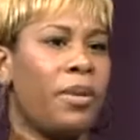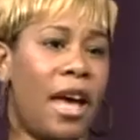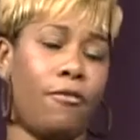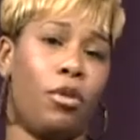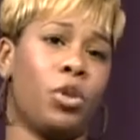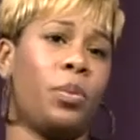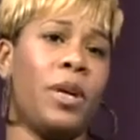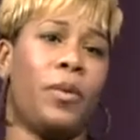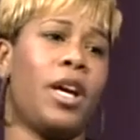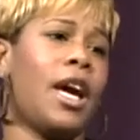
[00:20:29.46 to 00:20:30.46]
platforms where
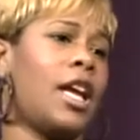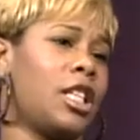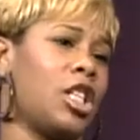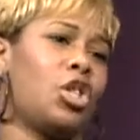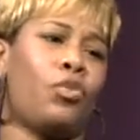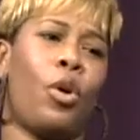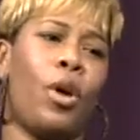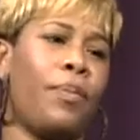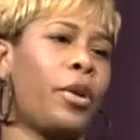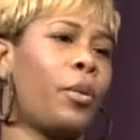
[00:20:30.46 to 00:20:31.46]
people can kind of just
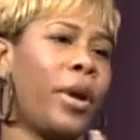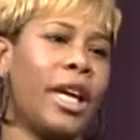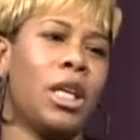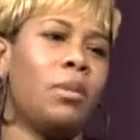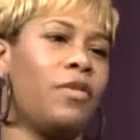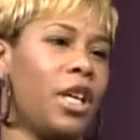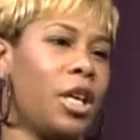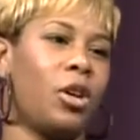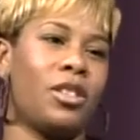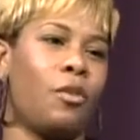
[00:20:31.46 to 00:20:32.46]
throw up their random
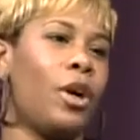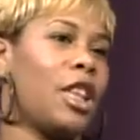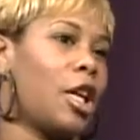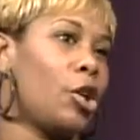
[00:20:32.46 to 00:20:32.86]
videos of what they're